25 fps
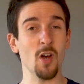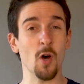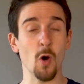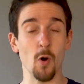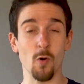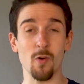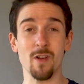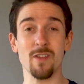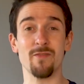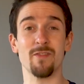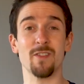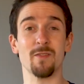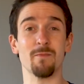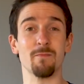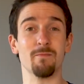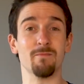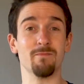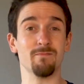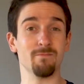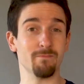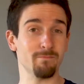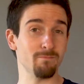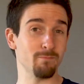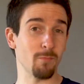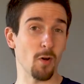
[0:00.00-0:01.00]
or even
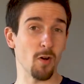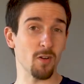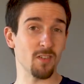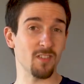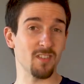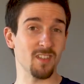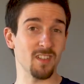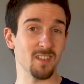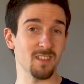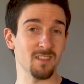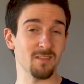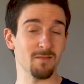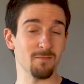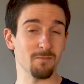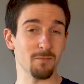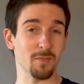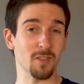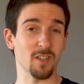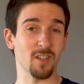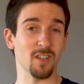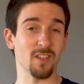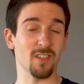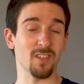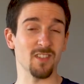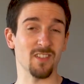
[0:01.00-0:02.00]
boxing,
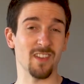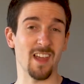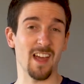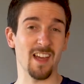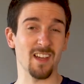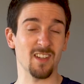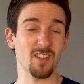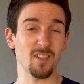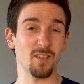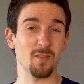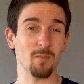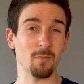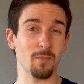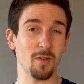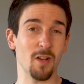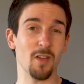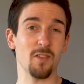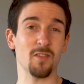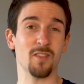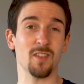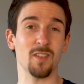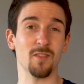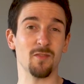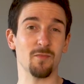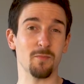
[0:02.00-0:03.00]
because that
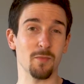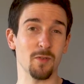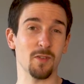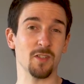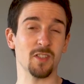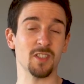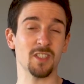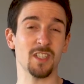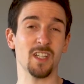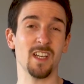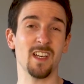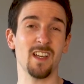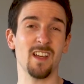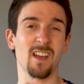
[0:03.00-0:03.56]
explosive push